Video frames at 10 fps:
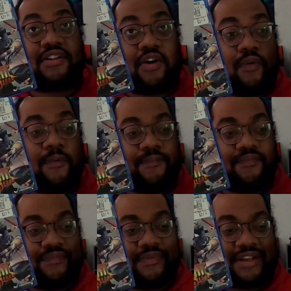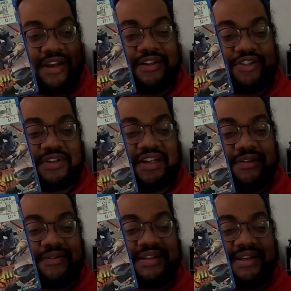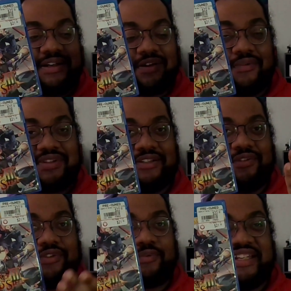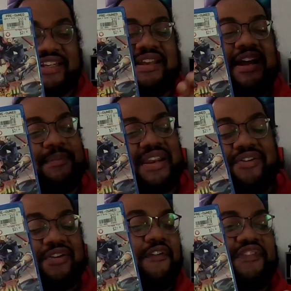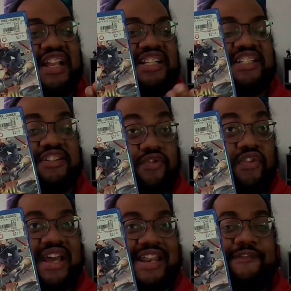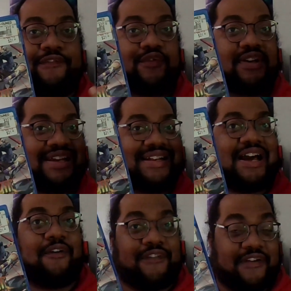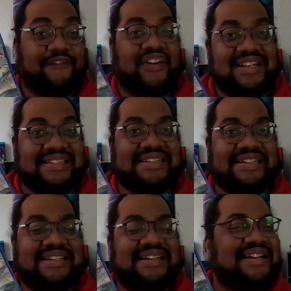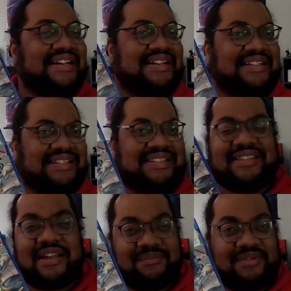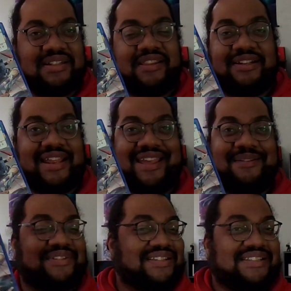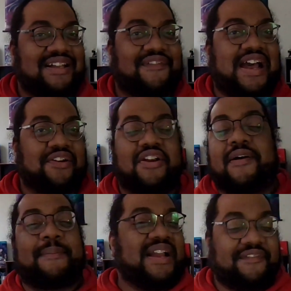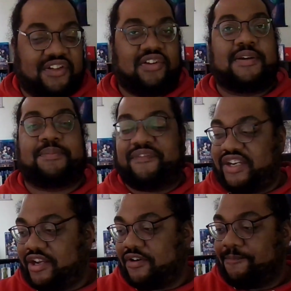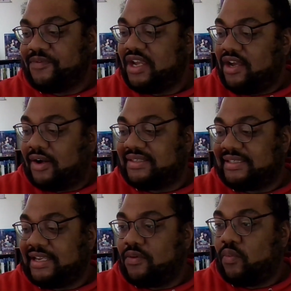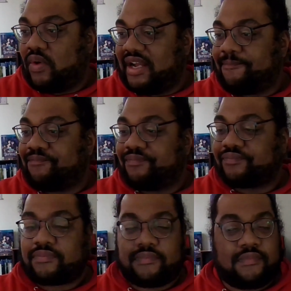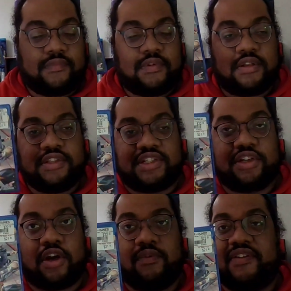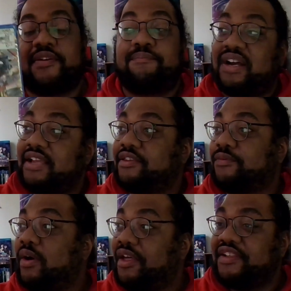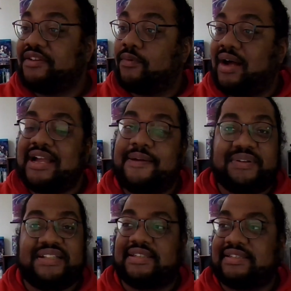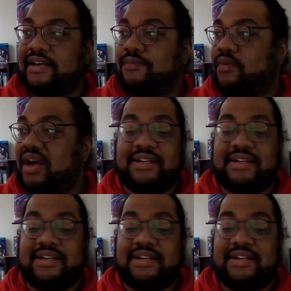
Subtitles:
called Trails Cold Steel 3, but I don't know if they just do that for like how Final Fantasy numbered their games and stuff. I don't know. I might have to look up a video on seeing what to go with it. But the one thing why I picked this up, 1,